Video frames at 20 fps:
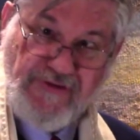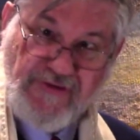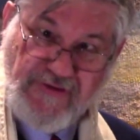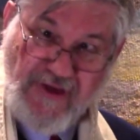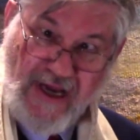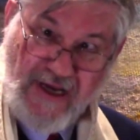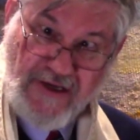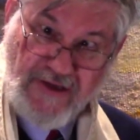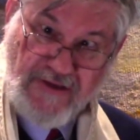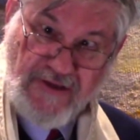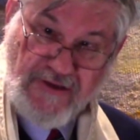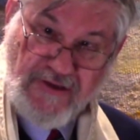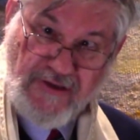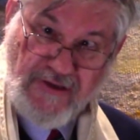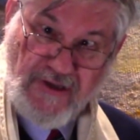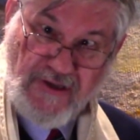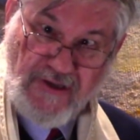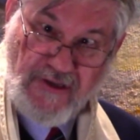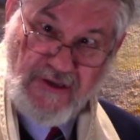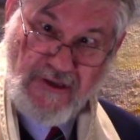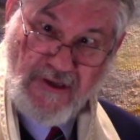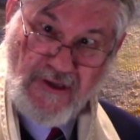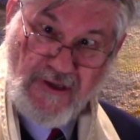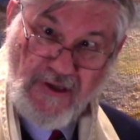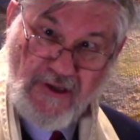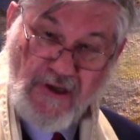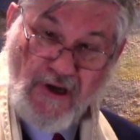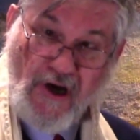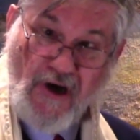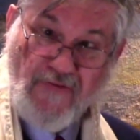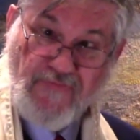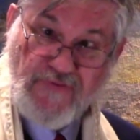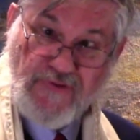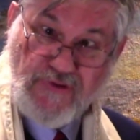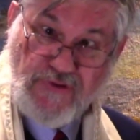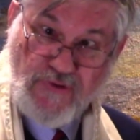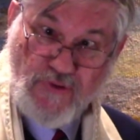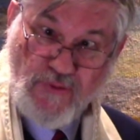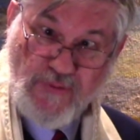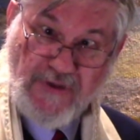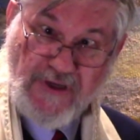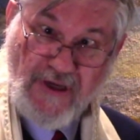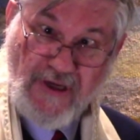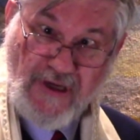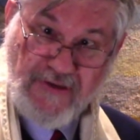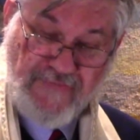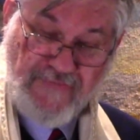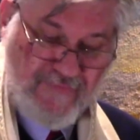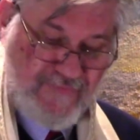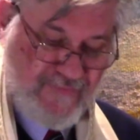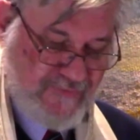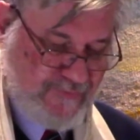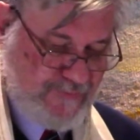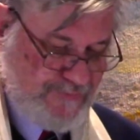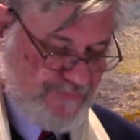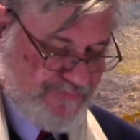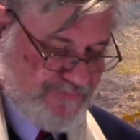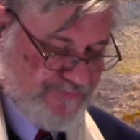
sanctity of human life.